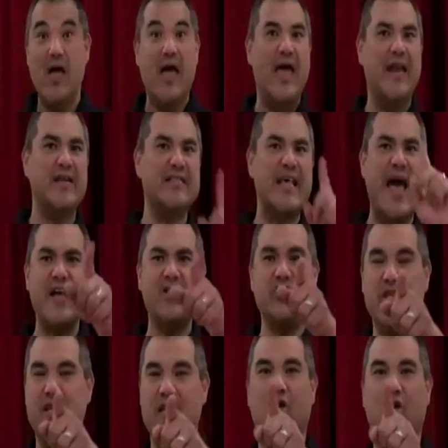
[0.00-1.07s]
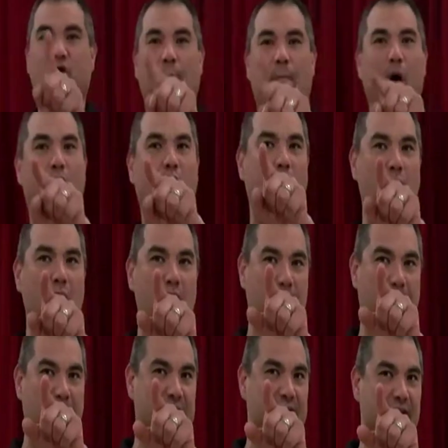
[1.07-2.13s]
And there's actually a grimal
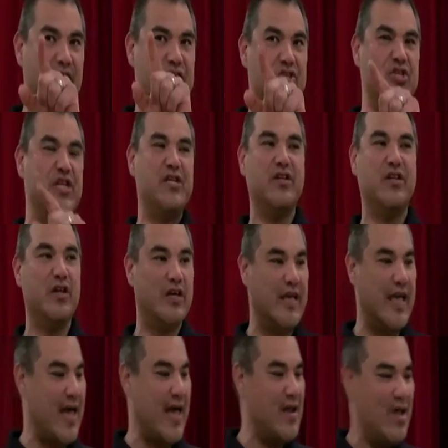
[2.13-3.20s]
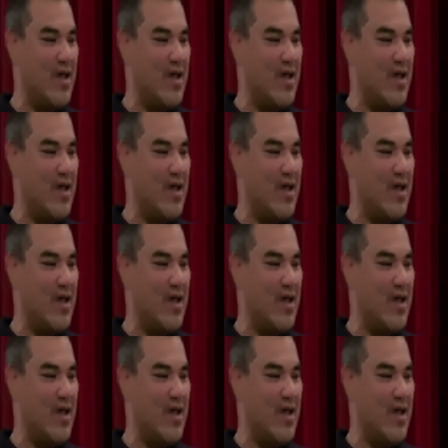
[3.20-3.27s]
back there that you need to look at.